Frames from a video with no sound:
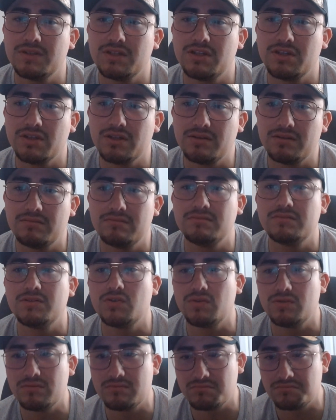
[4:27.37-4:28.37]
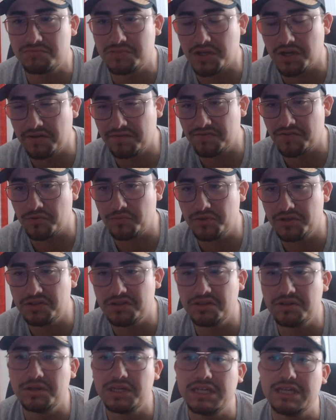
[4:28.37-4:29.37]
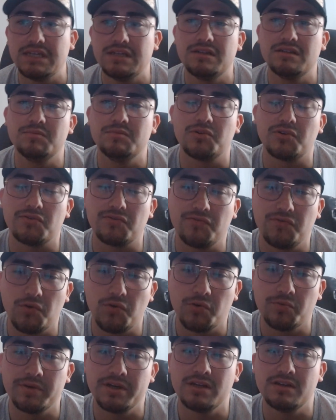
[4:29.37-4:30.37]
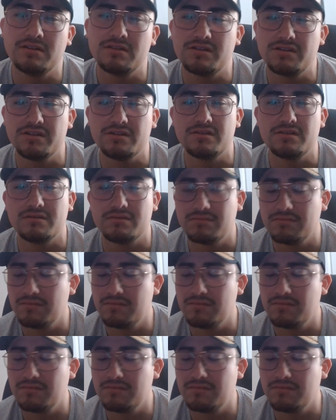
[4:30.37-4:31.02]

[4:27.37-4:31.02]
good comfortability, performance, just